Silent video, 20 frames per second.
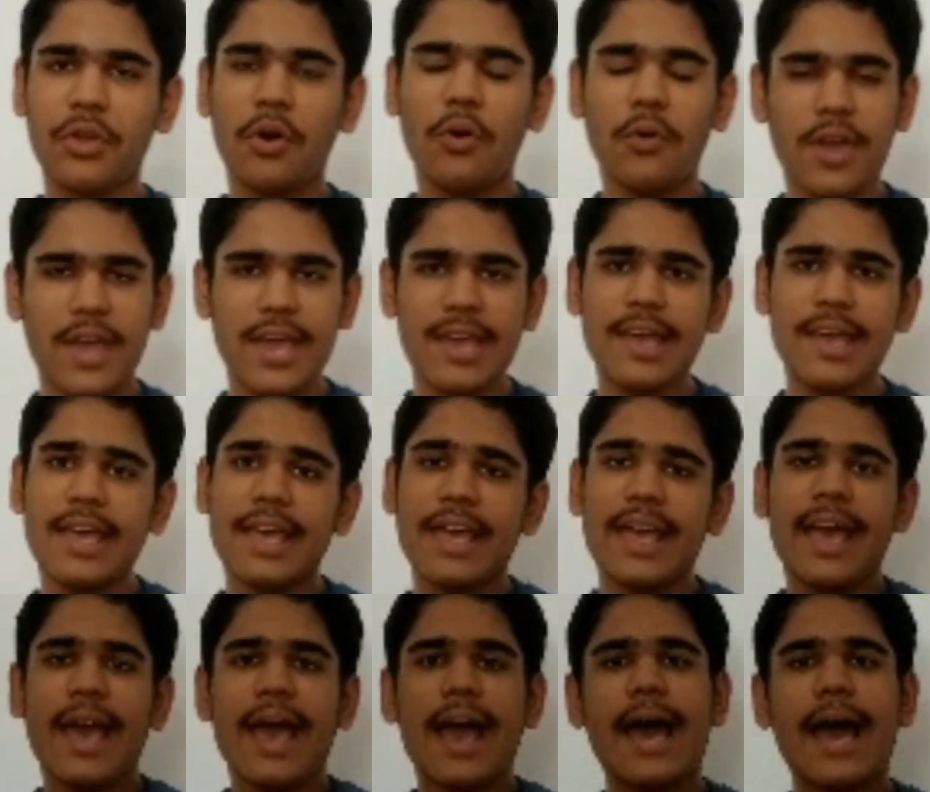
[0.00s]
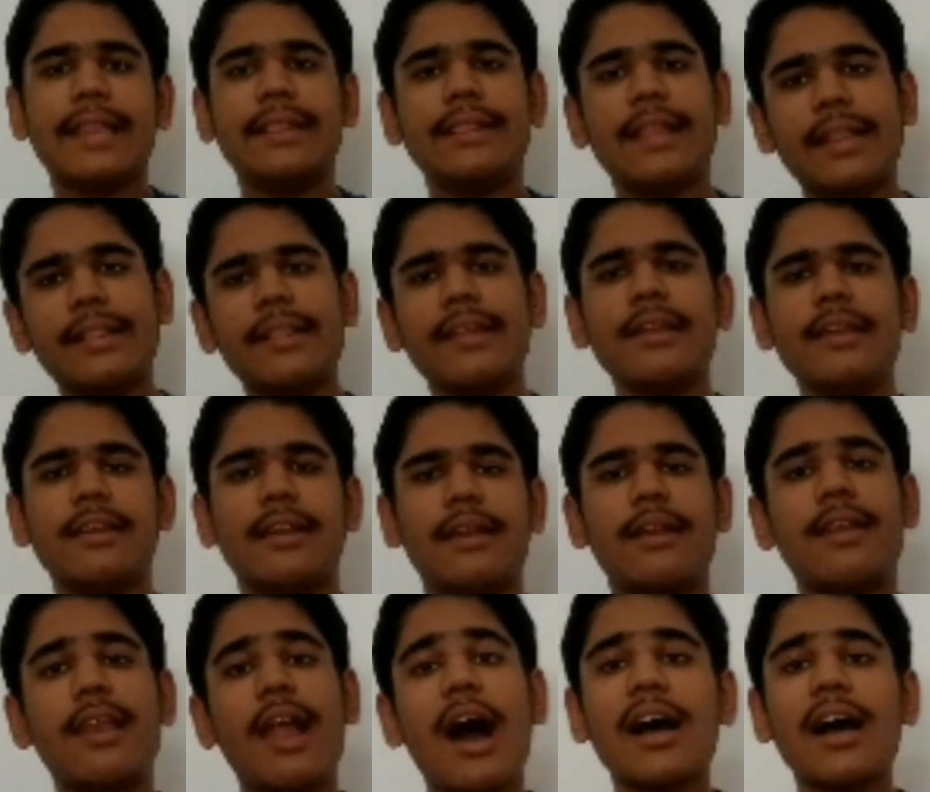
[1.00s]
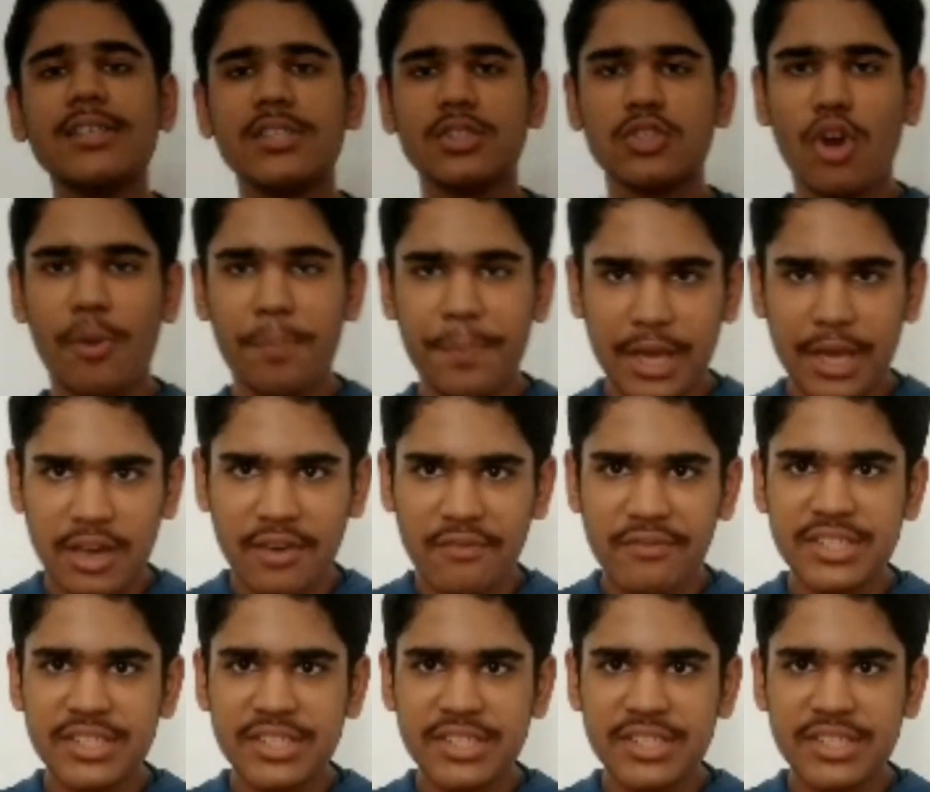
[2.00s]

Okay. And then the last topic